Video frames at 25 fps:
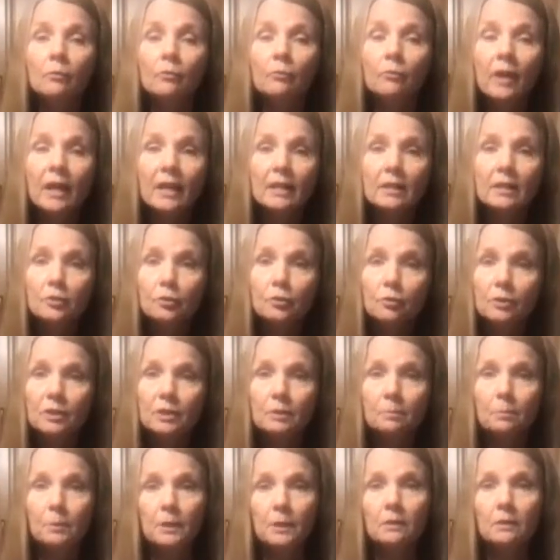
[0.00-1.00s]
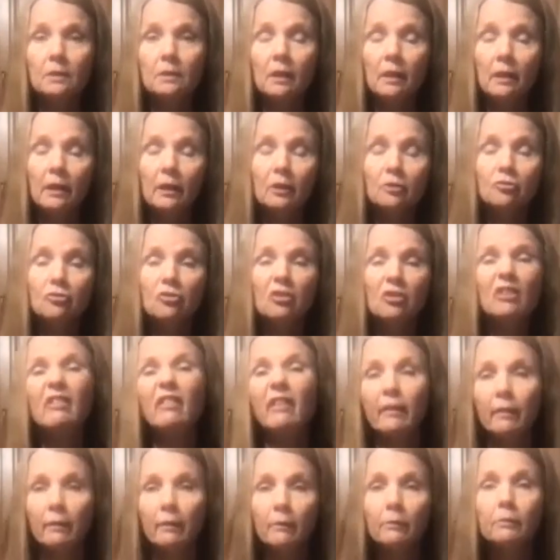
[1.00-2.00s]
Rice Krispies, actually
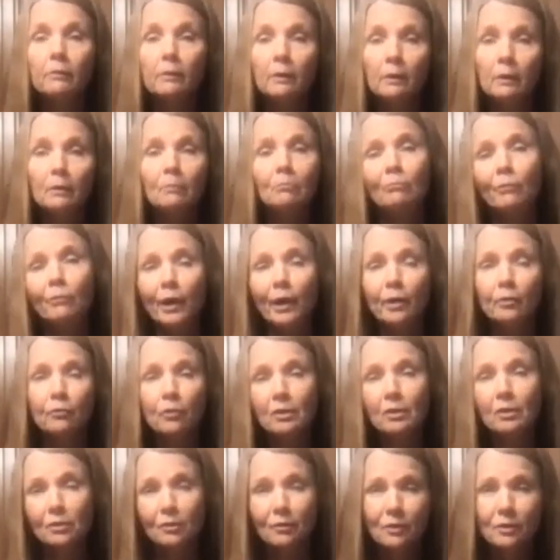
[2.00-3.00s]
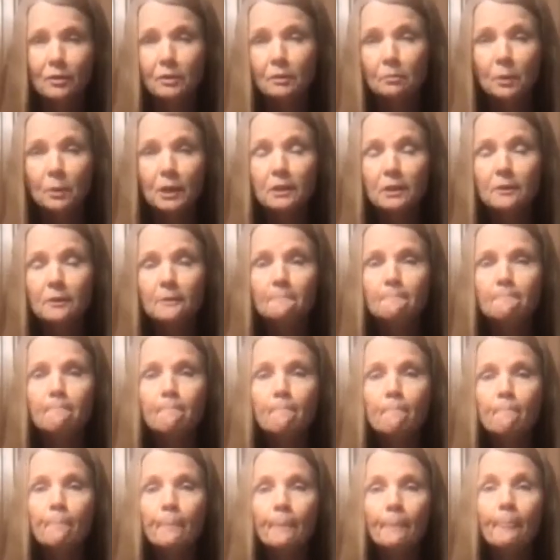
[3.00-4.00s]
the healthy brown Rice Krispies,
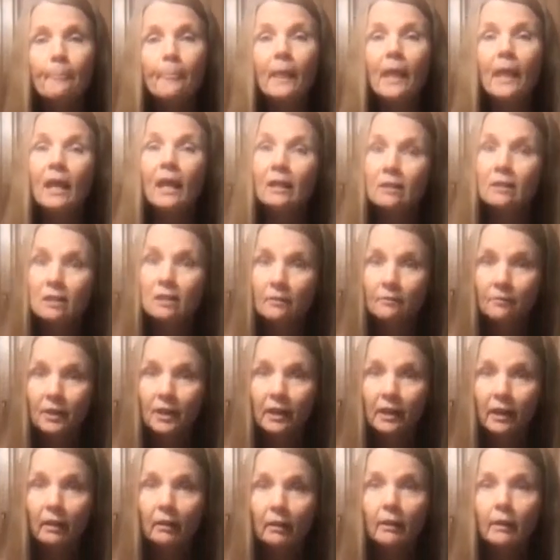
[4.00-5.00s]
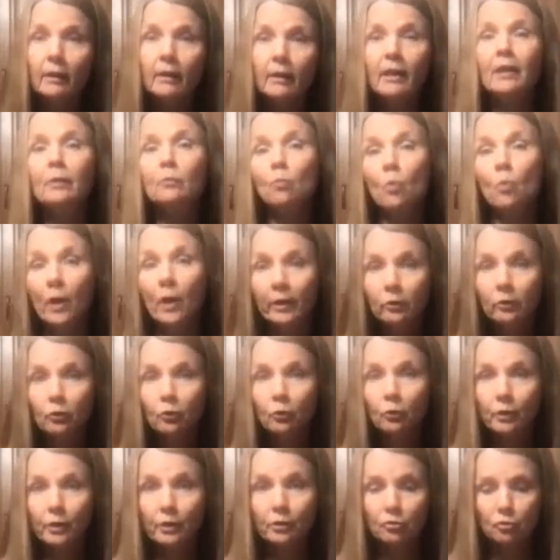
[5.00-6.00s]
and some vanilla and wild
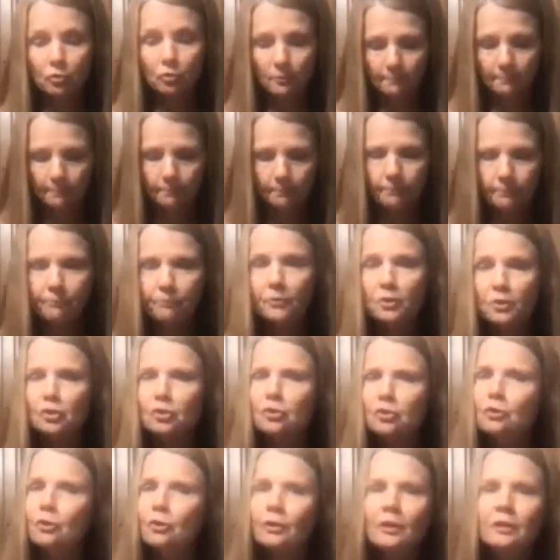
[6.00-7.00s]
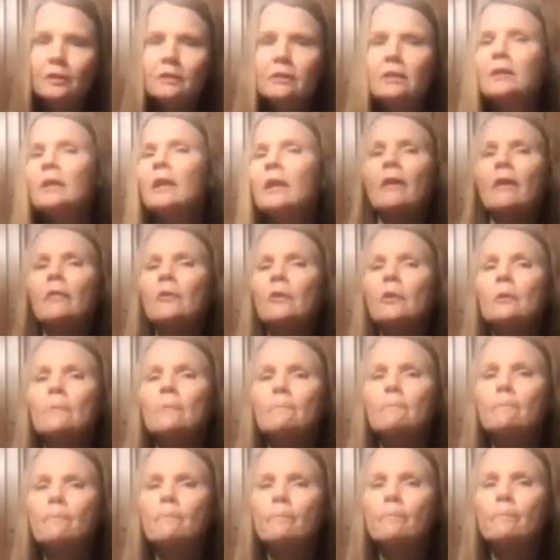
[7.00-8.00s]
orange. Stirred it
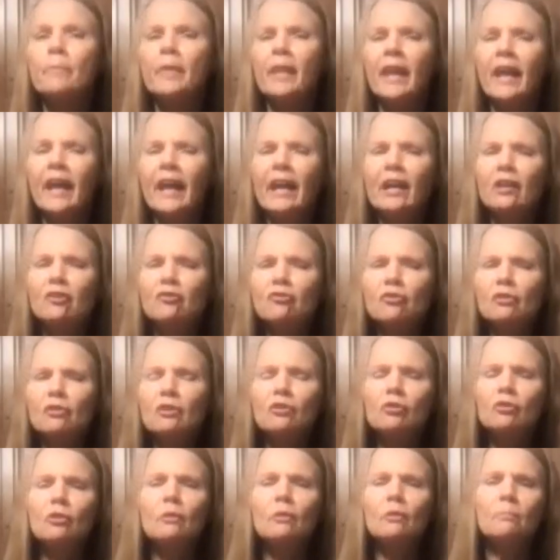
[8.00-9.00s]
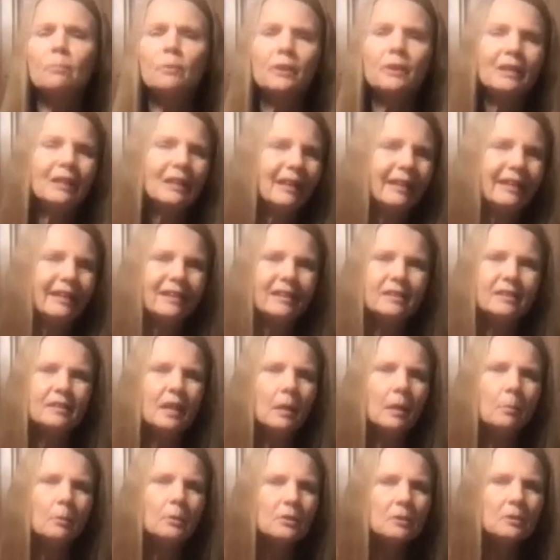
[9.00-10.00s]
together. Actually, you can put like a
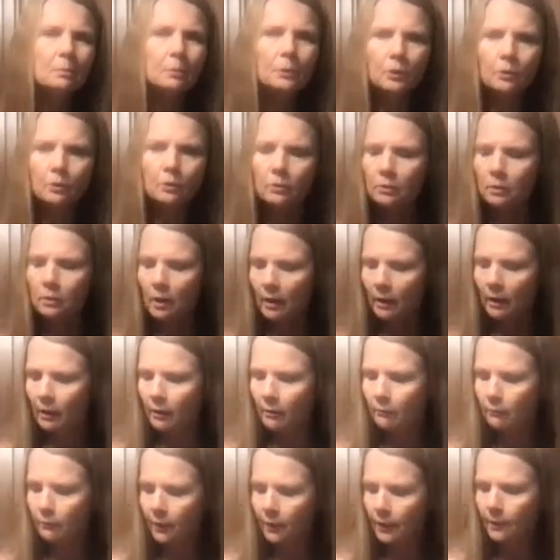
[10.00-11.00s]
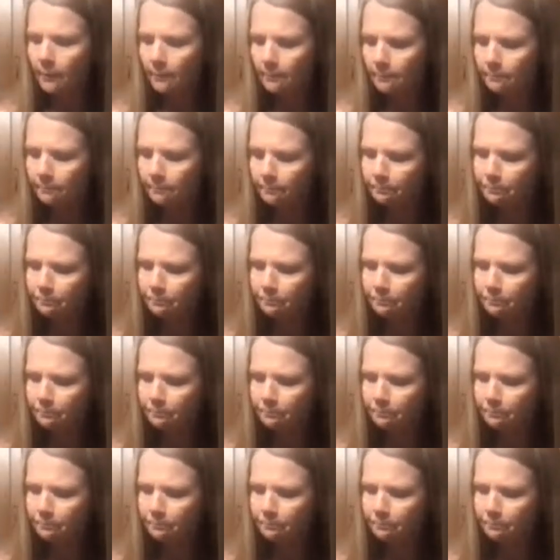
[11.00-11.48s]
tablespoon of